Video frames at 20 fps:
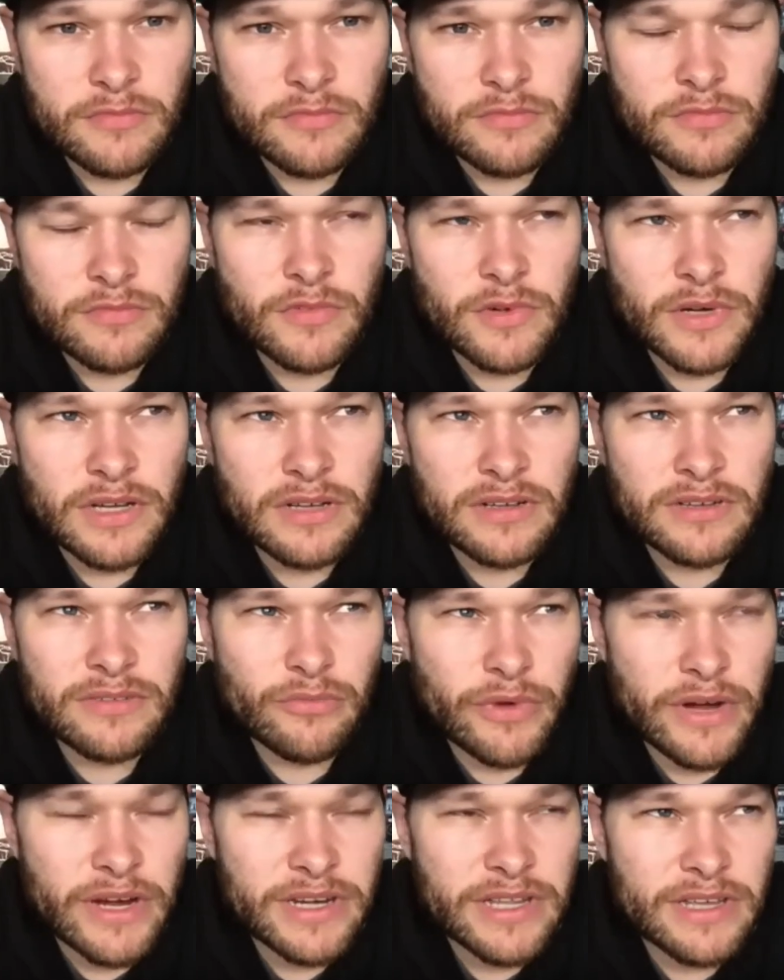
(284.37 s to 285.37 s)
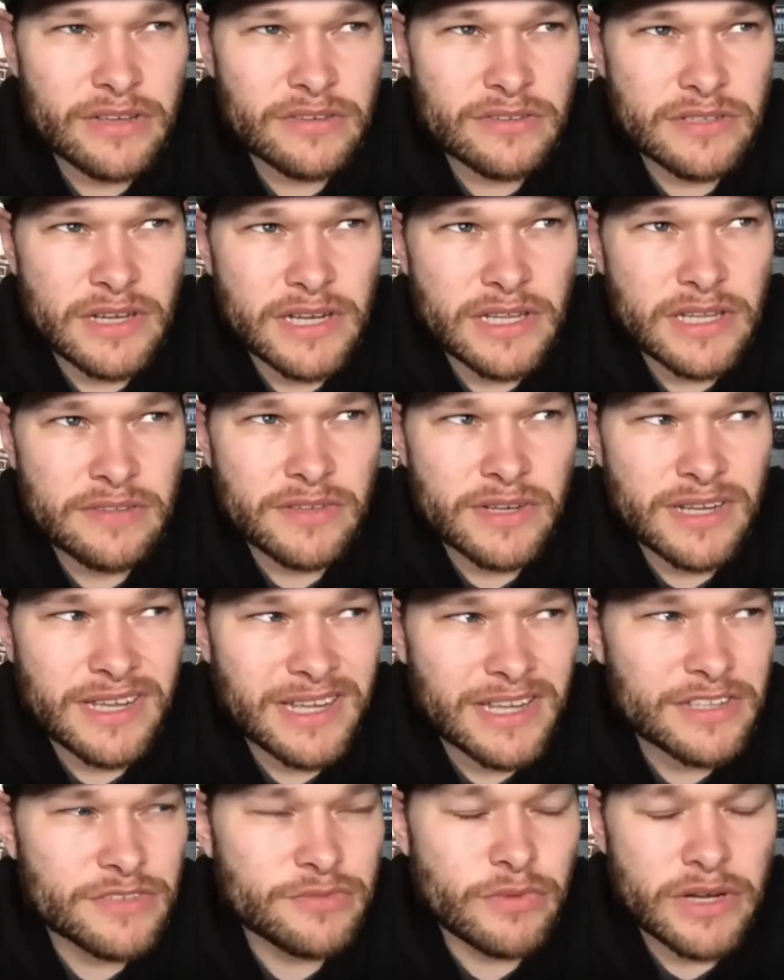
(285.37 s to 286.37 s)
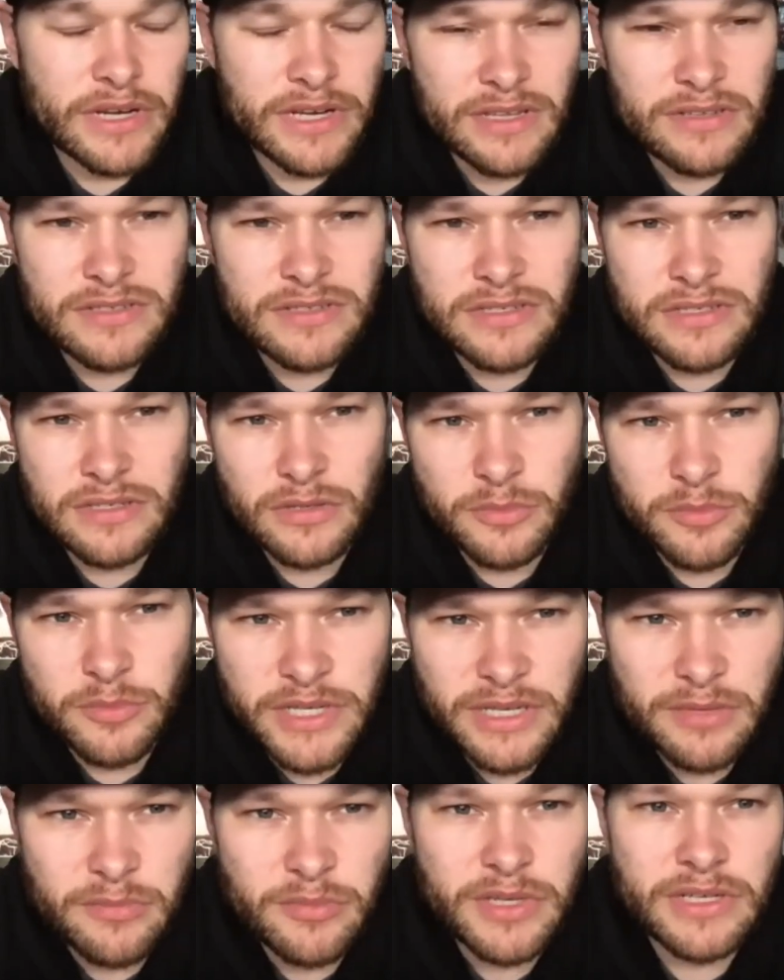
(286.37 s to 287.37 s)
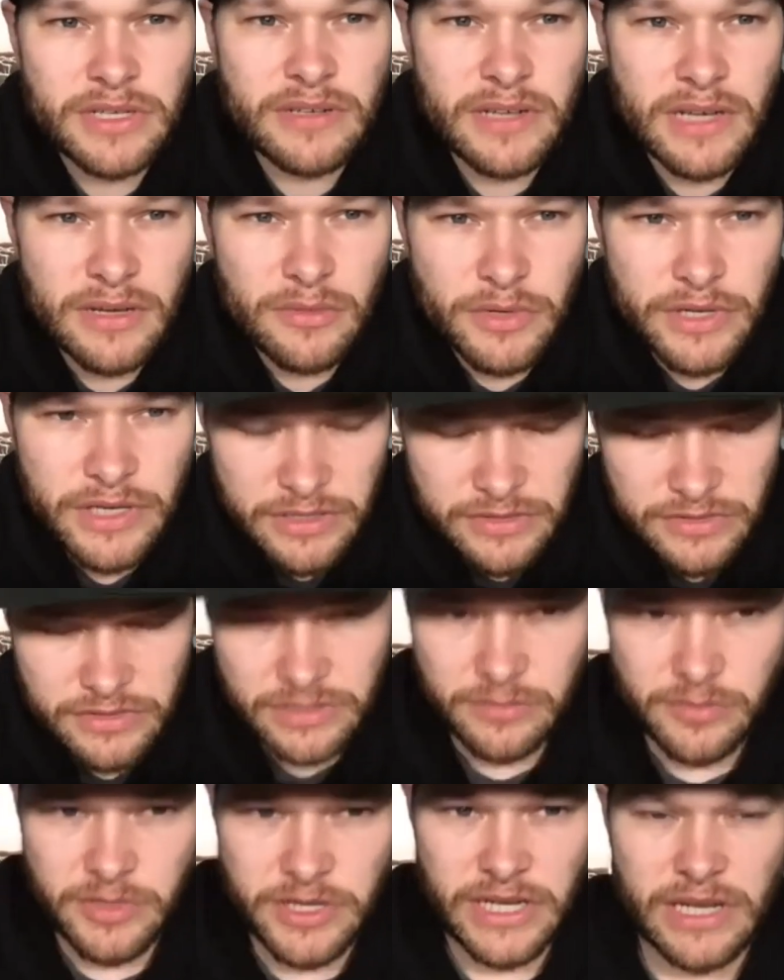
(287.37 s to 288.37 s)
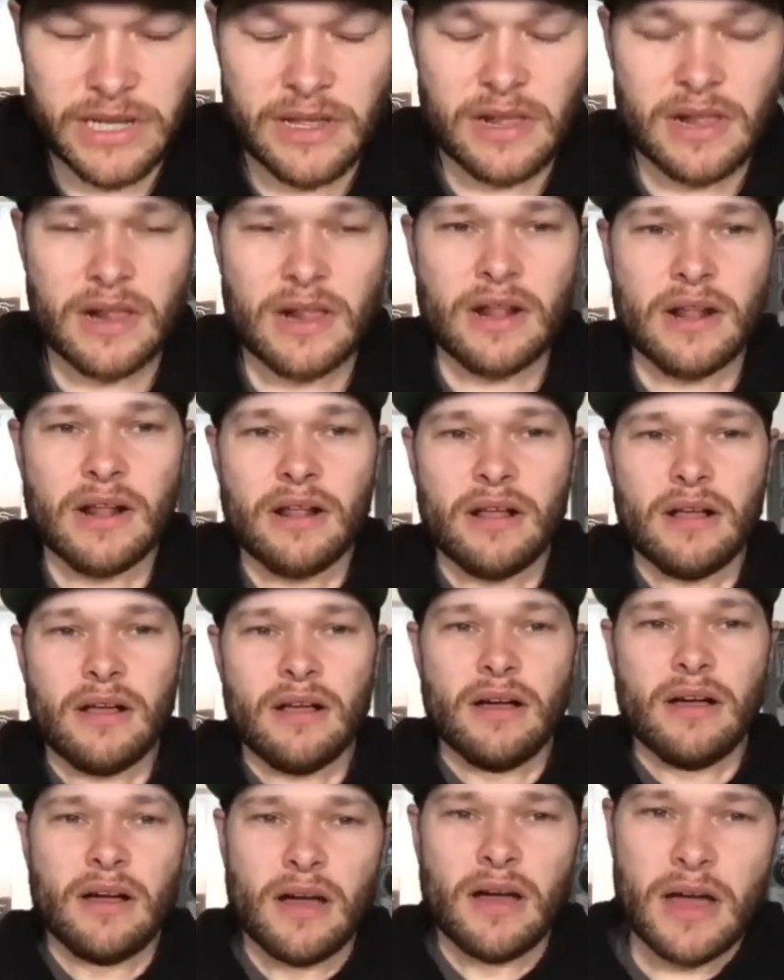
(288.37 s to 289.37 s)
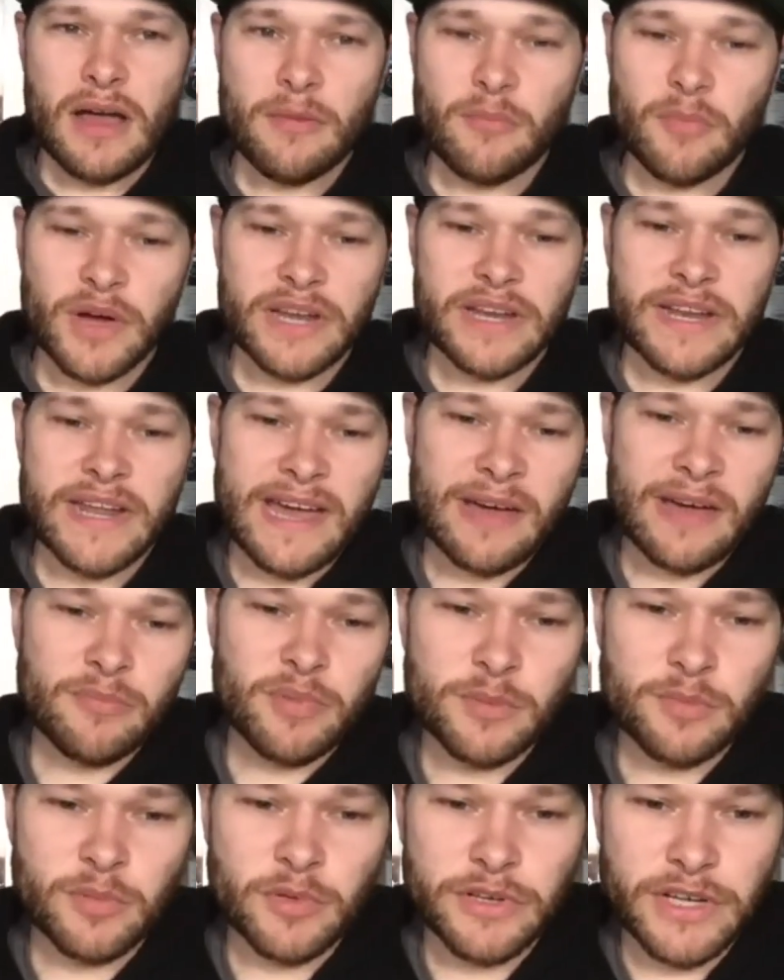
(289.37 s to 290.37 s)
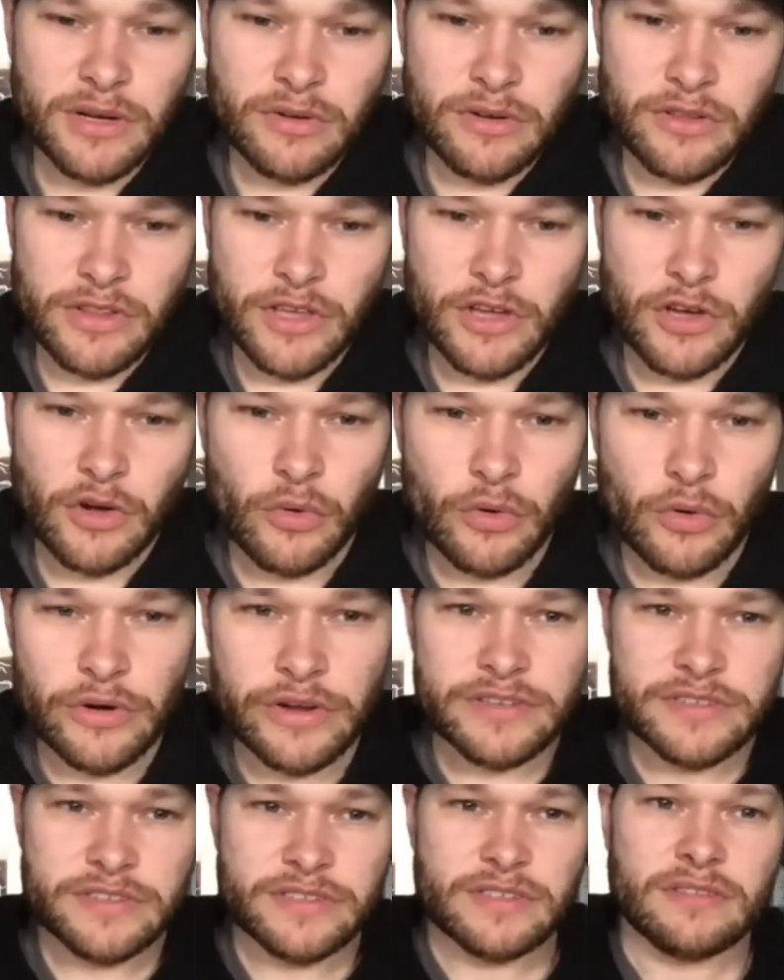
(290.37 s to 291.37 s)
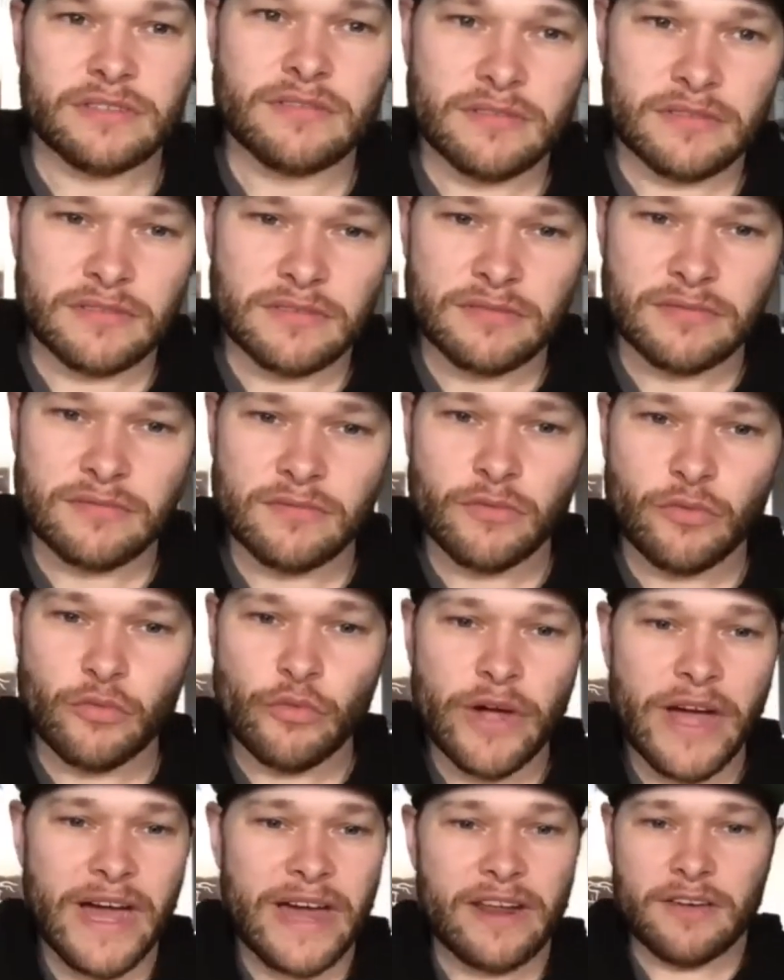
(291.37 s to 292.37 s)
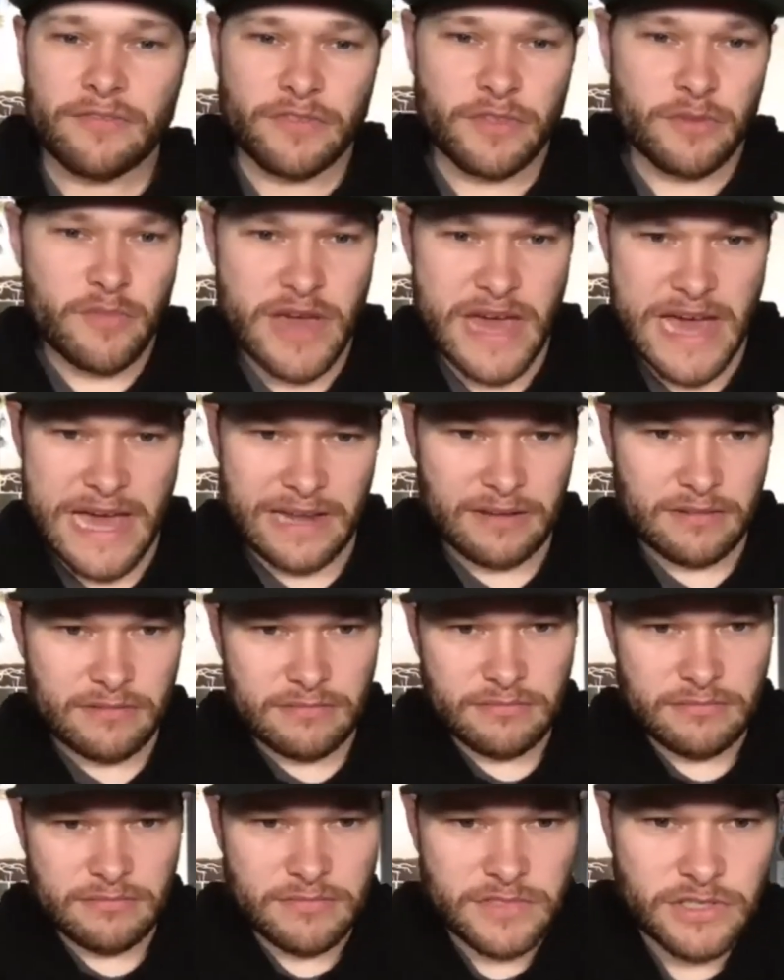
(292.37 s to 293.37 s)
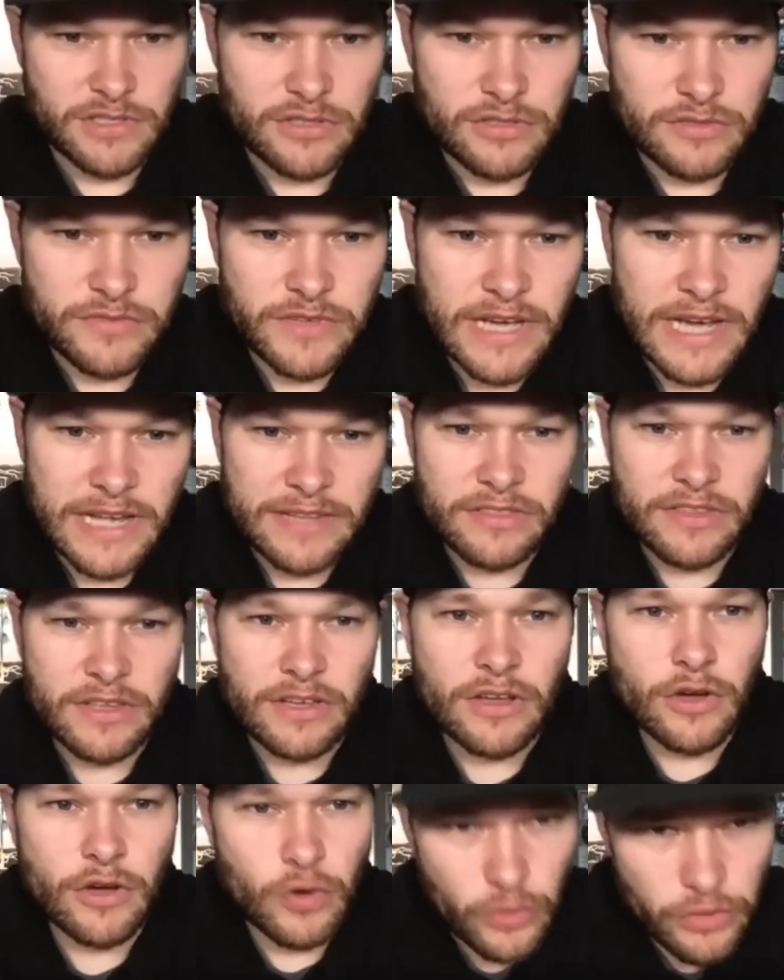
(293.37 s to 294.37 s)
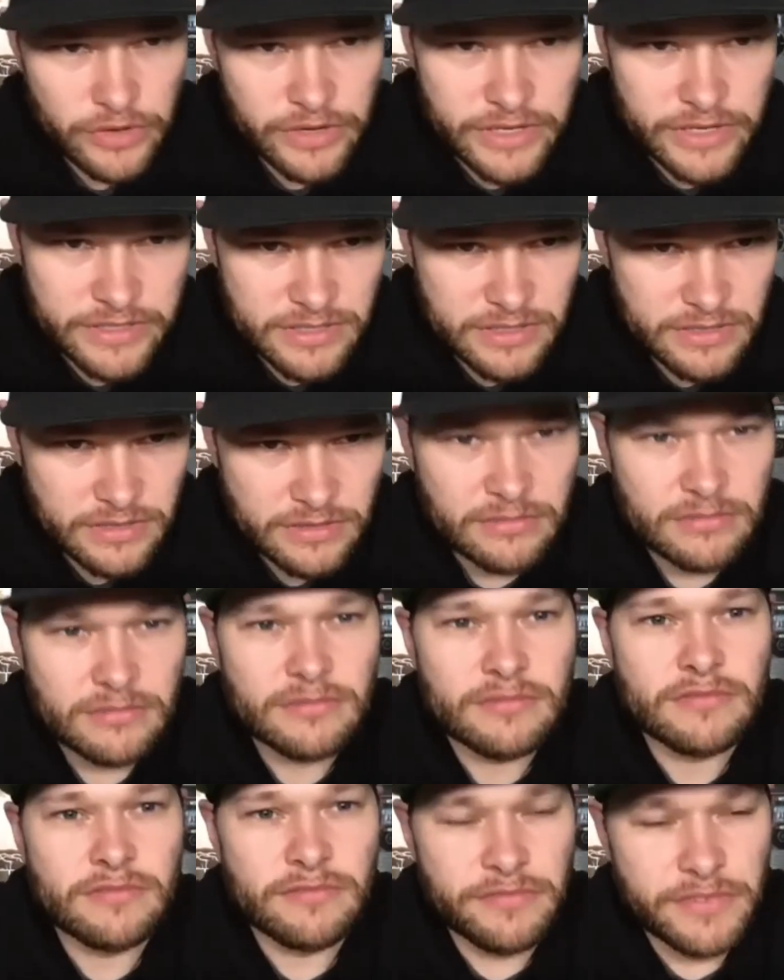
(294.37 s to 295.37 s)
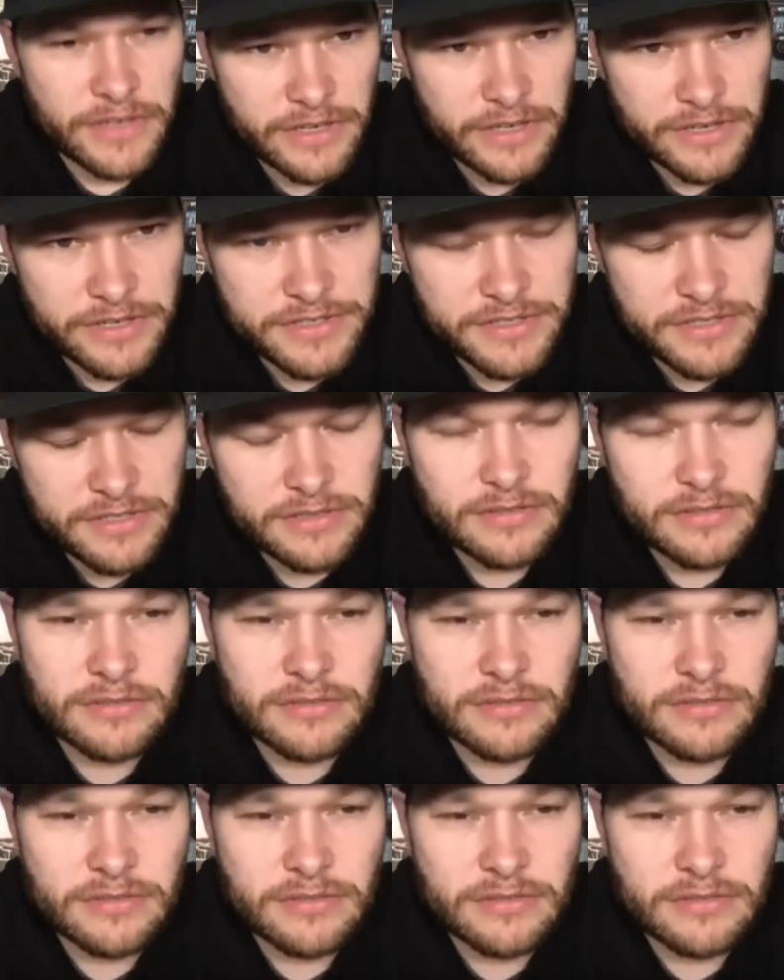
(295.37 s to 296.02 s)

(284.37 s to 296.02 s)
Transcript: radio's not even, I guess radio's still big, but not what it used to be. But now people are going to the chorus right off the bat. So you've got the chorus, verse,